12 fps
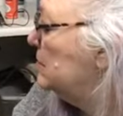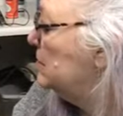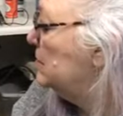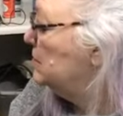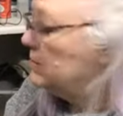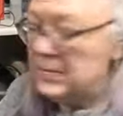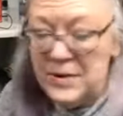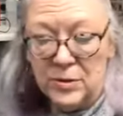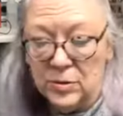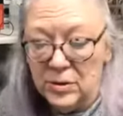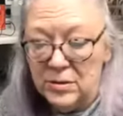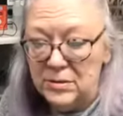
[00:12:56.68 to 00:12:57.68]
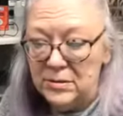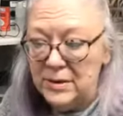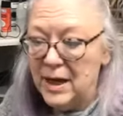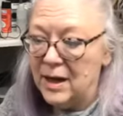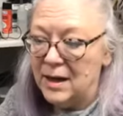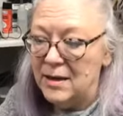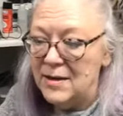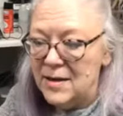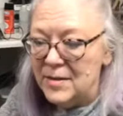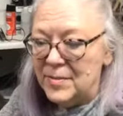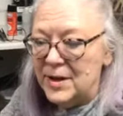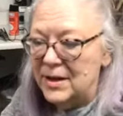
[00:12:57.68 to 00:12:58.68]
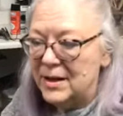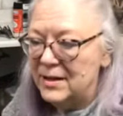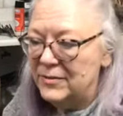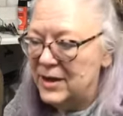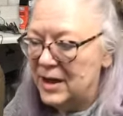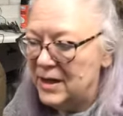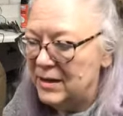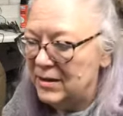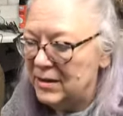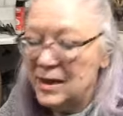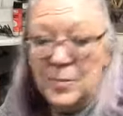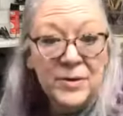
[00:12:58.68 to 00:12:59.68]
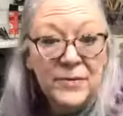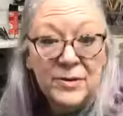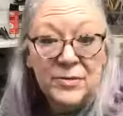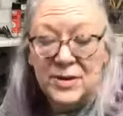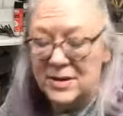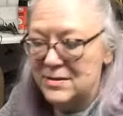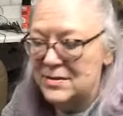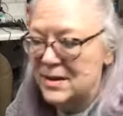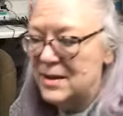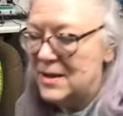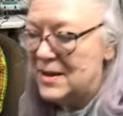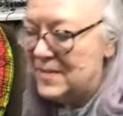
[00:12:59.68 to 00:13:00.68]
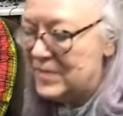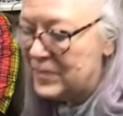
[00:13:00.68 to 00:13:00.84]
Yeah. That'd be cool. Yeah. But I've got a couple of other things.